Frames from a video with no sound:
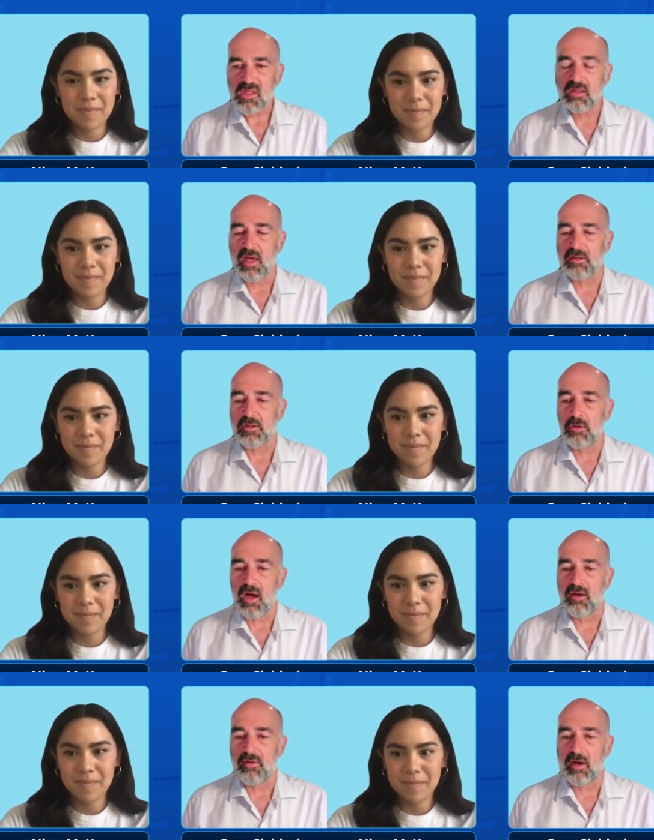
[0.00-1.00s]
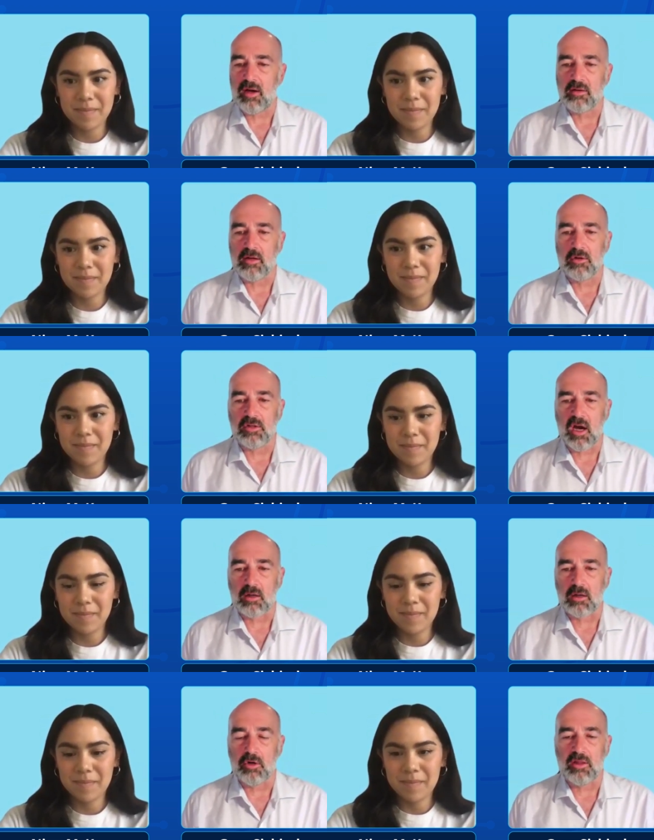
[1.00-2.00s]
Speaker 1: that you have, a, you know, a
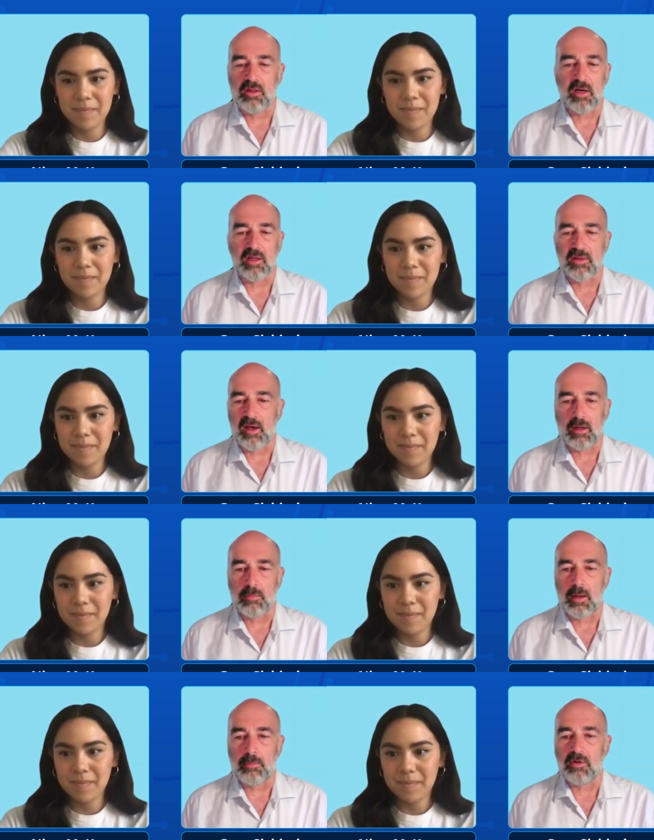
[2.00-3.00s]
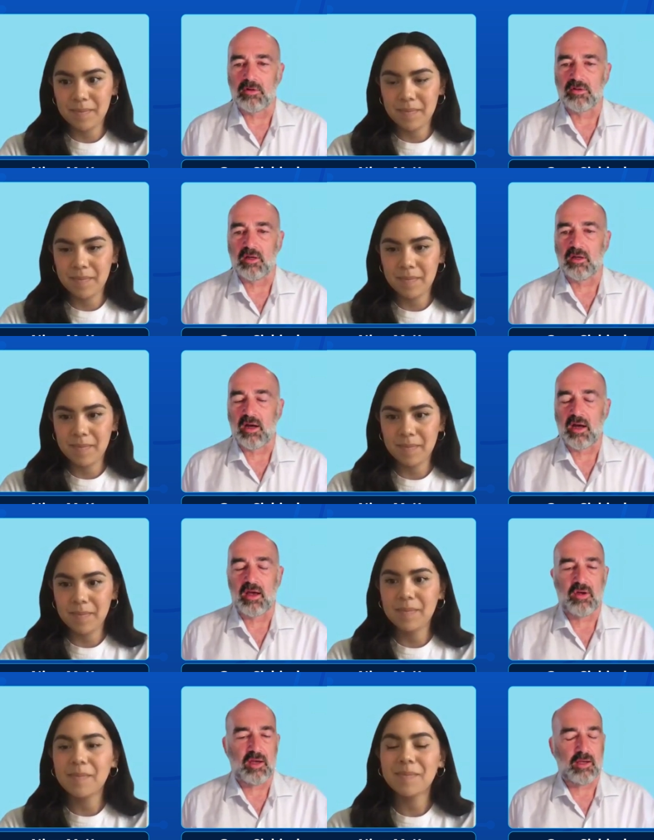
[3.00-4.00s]
document or anything like that, I'm happy to send it. I
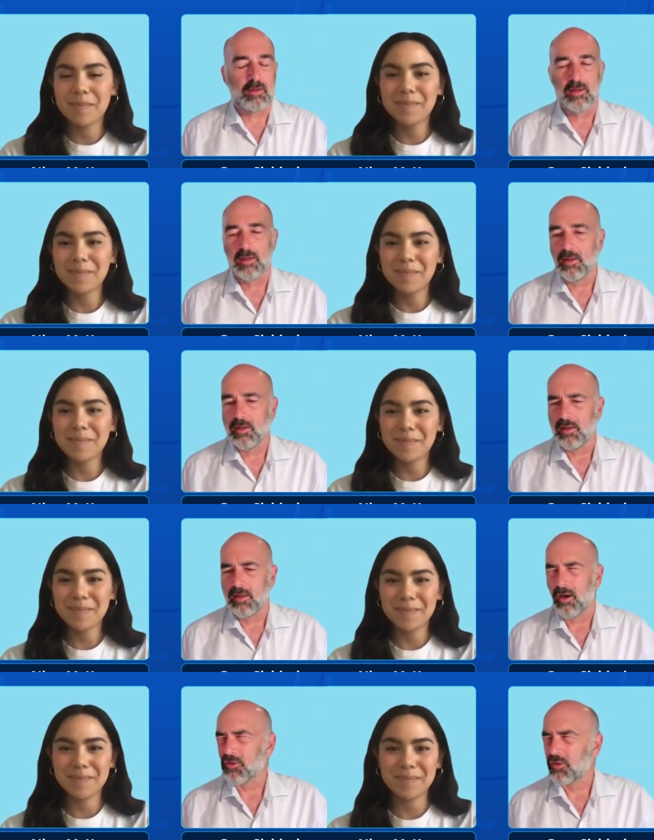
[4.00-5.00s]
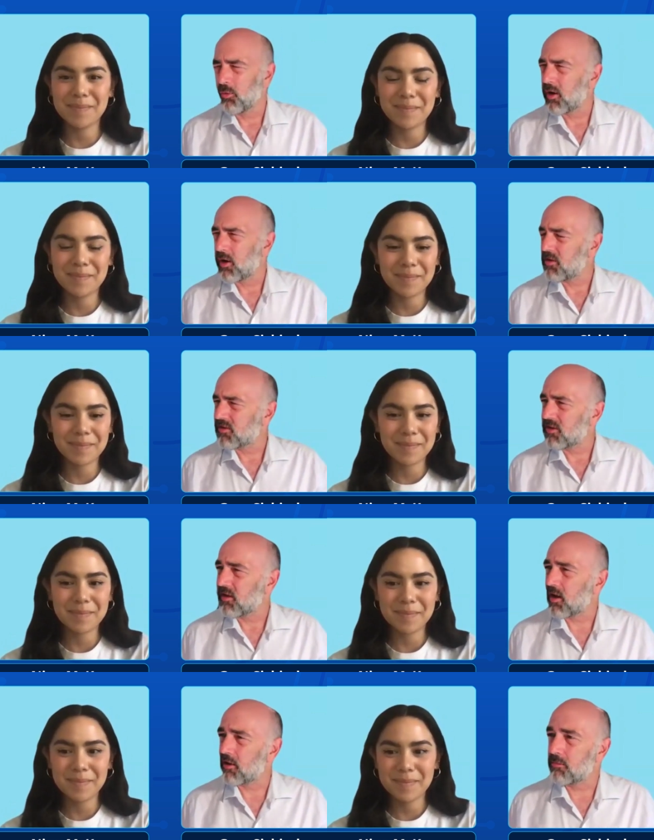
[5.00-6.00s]
have a, also one I've been
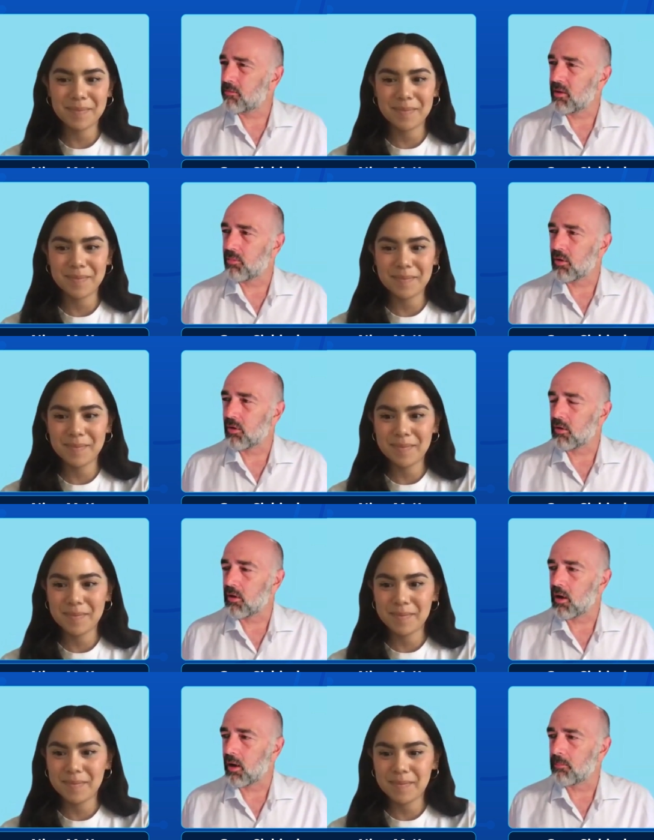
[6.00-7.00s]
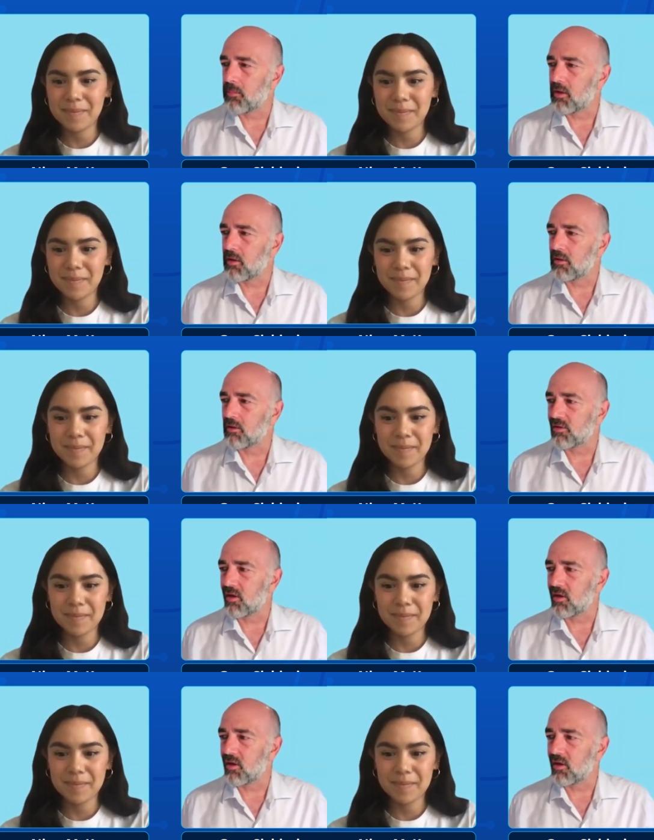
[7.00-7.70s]
sending out to people um, is